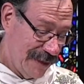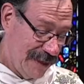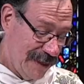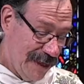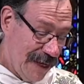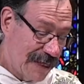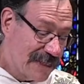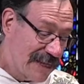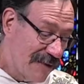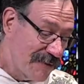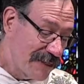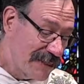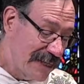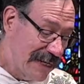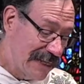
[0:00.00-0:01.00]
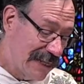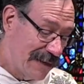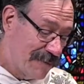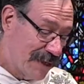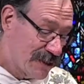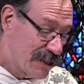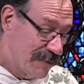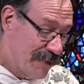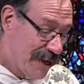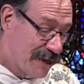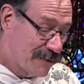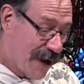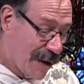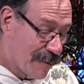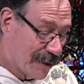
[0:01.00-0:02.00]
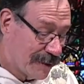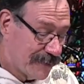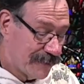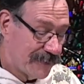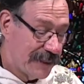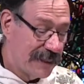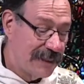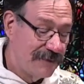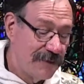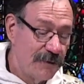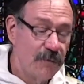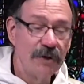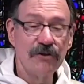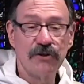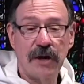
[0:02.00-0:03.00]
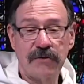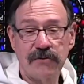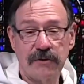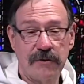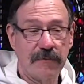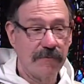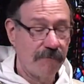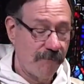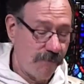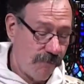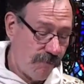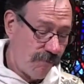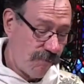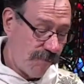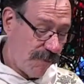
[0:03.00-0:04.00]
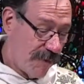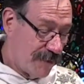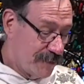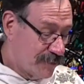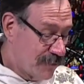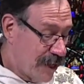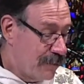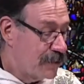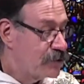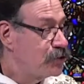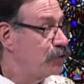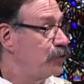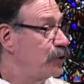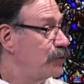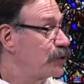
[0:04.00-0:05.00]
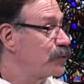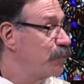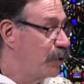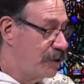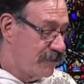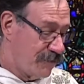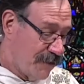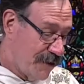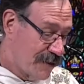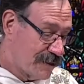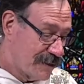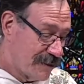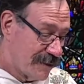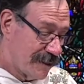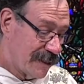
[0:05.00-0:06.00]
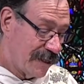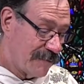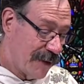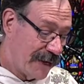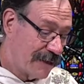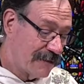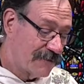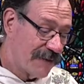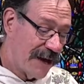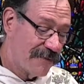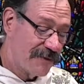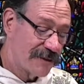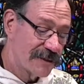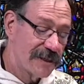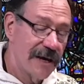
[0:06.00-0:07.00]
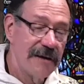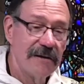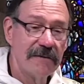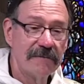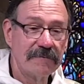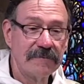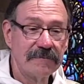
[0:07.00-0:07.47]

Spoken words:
At 17, she married Robert, and they lived in Winchester. Robert Jr. was born first, and then Michael 5 years later.